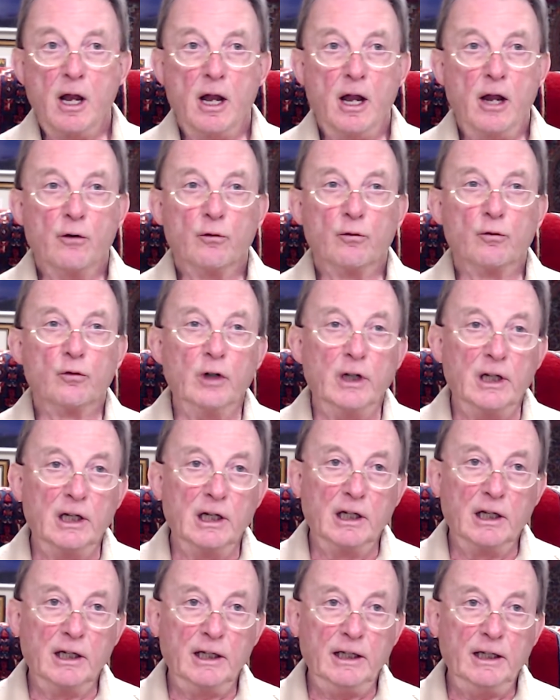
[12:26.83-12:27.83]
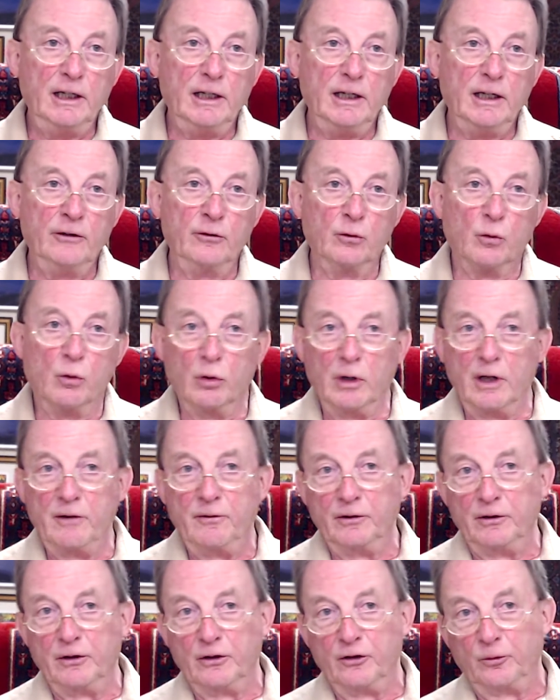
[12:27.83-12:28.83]
Really, all
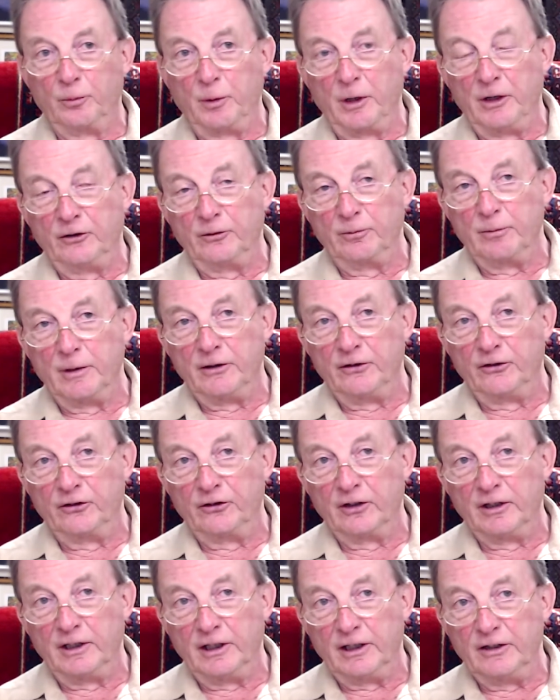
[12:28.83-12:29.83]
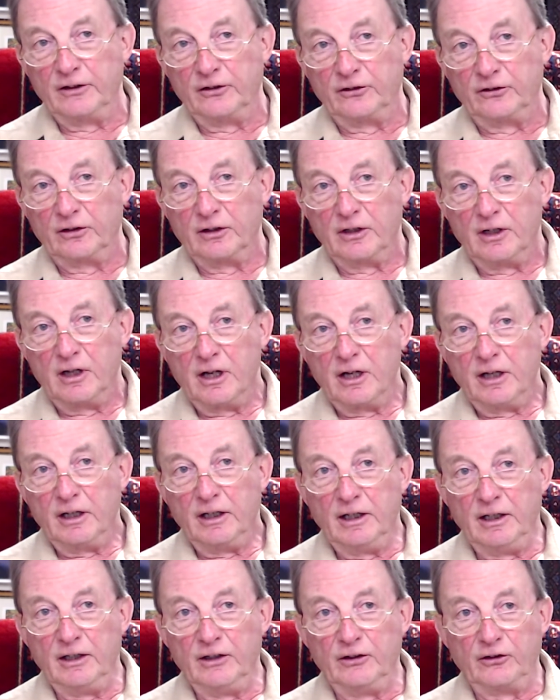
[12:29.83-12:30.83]
evidence-based medicine
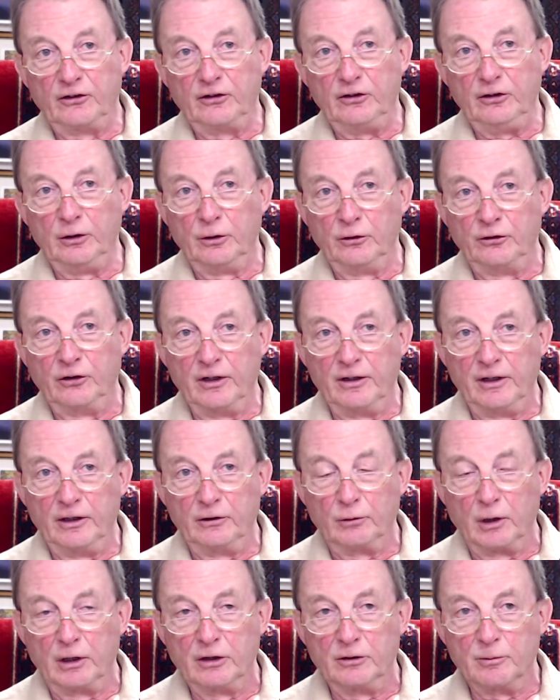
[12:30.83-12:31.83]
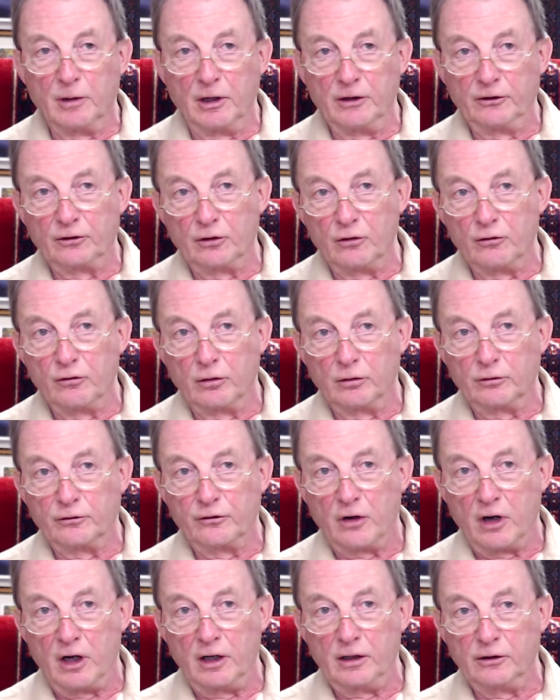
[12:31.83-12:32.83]
is using these randomized controlled
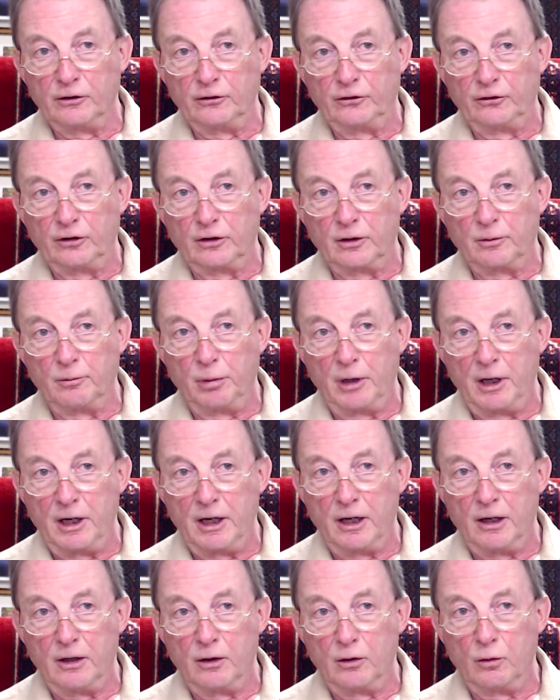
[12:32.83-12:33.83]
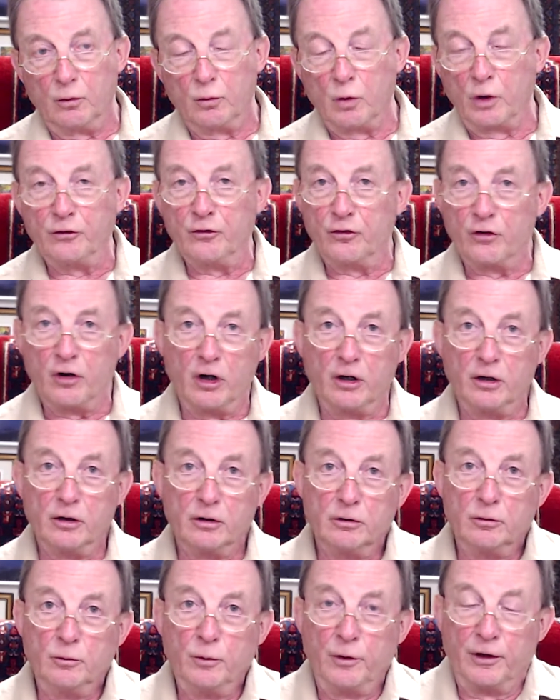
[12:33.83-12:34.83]
trials to compare one drug
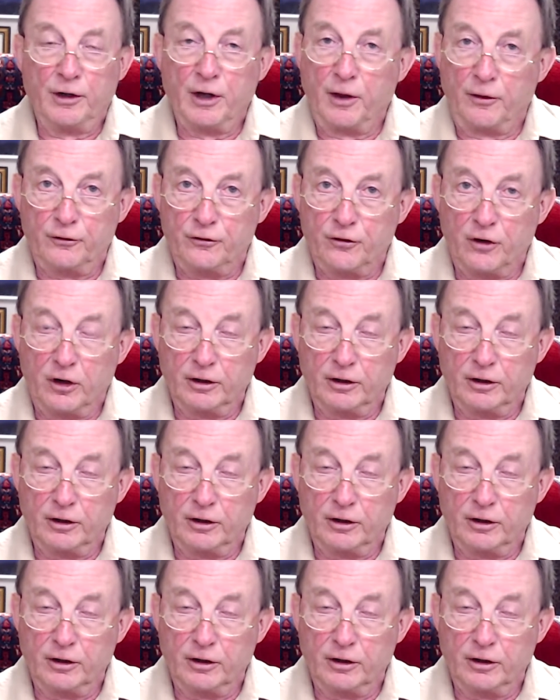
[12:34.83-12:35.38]
with another drug.